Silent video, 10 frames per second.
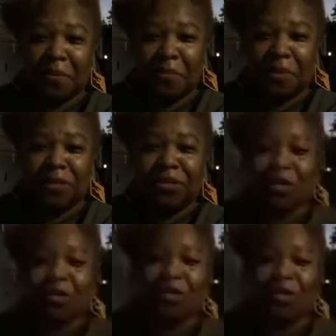But
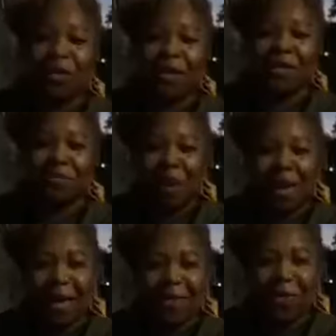just to get his
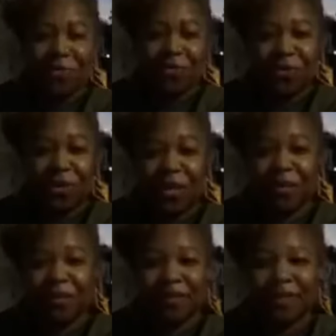mind off of
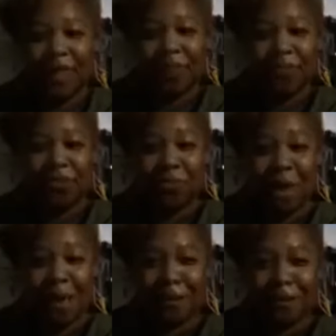things and have a smile,
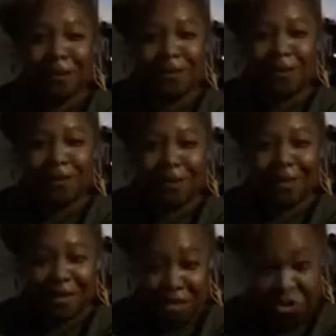
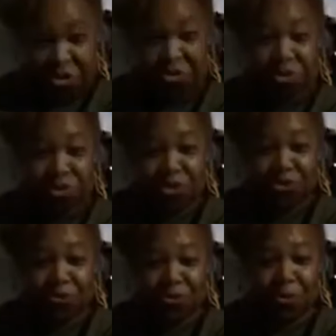he goes and
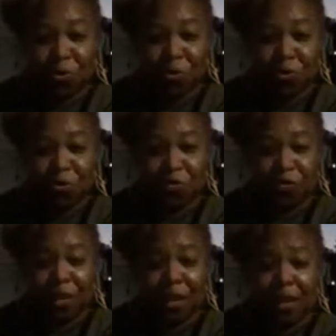shoots pool.
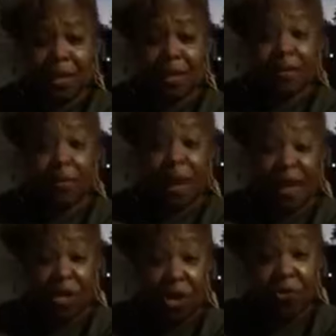So I
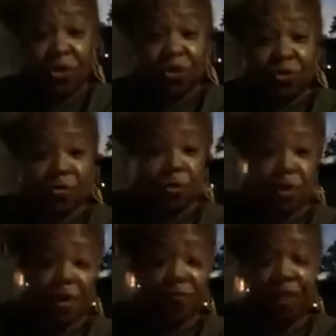encourage you,
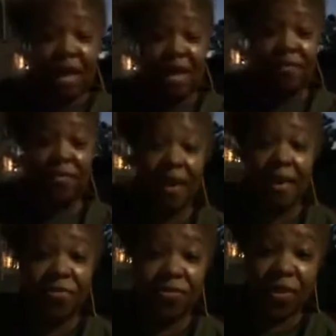find
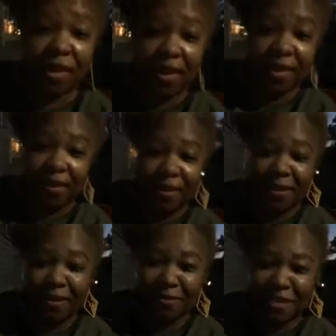that thing
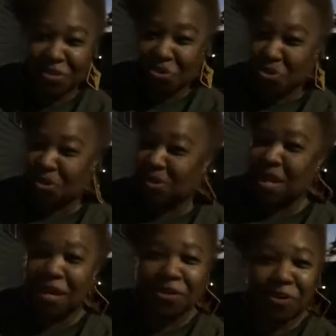that's going to
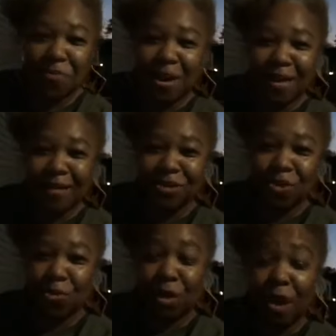take your mind
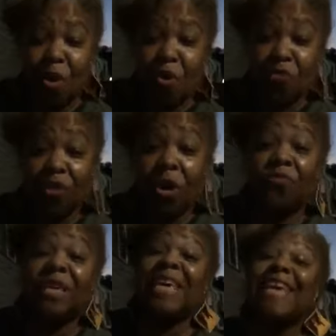totally off of
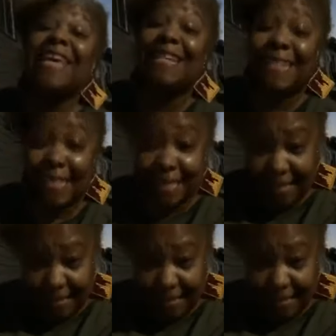it.